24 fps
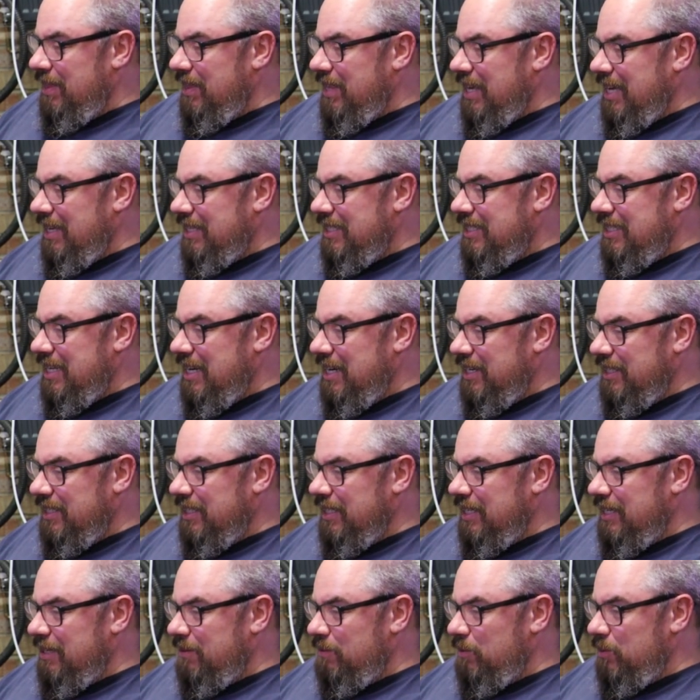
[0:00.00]
that
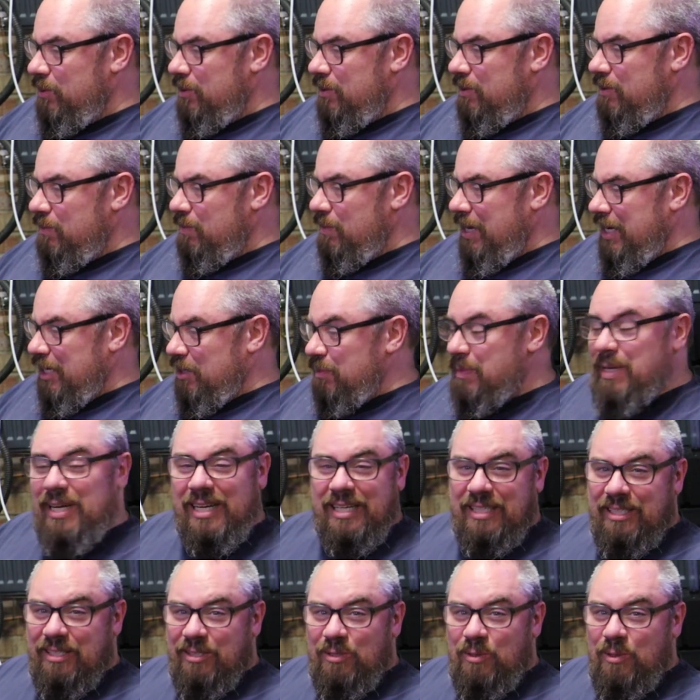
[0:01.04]
certainly was my
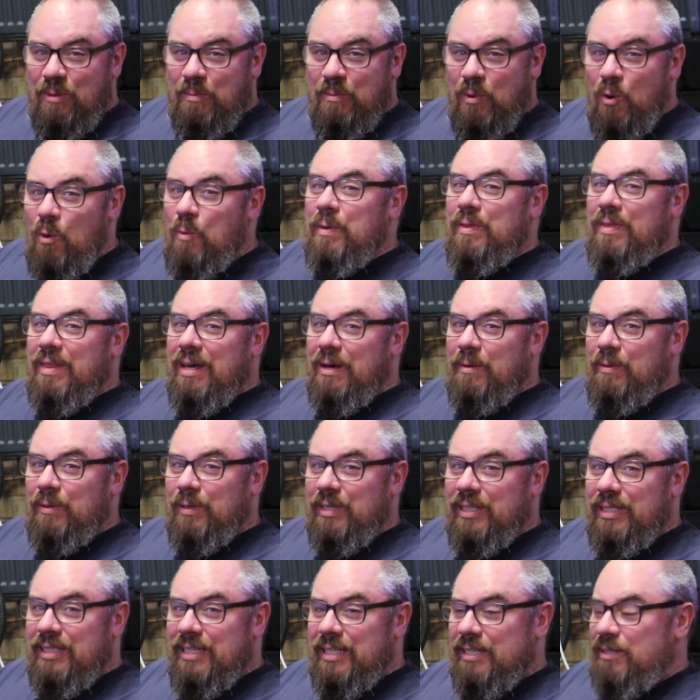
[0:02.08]
experience, so I'm hoping that will
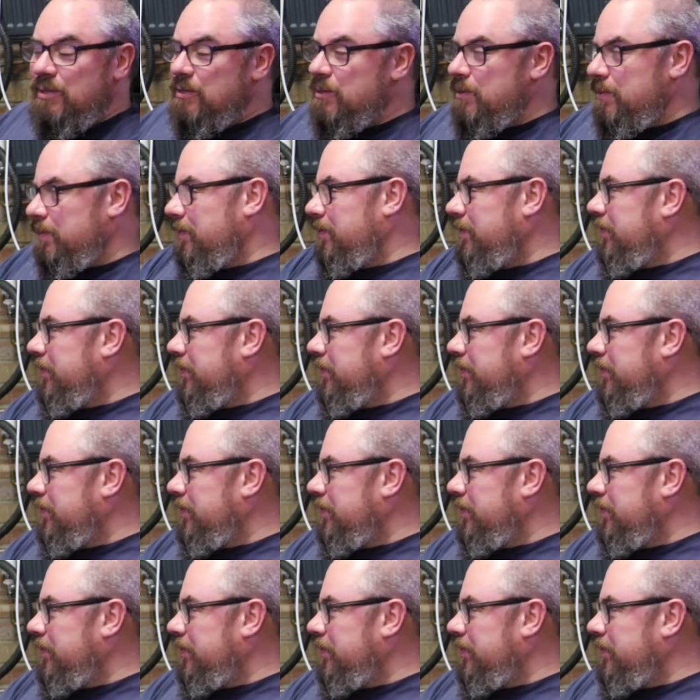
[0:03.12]
continue.